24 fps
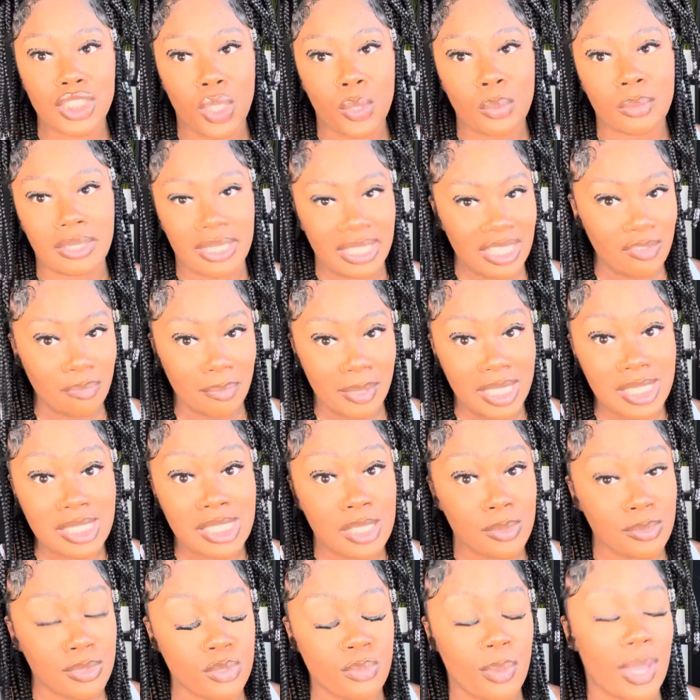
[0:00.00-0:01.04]
don't leave me, because
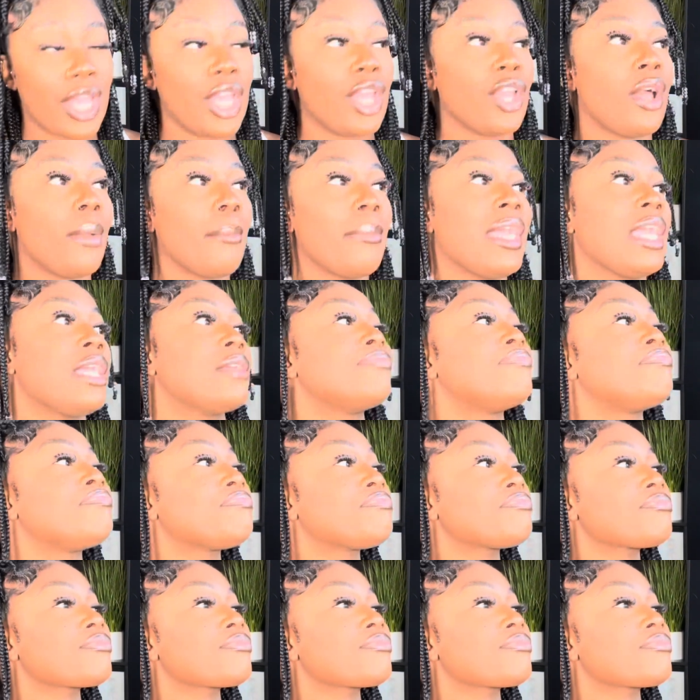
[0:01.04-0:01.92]
he was waiting on me.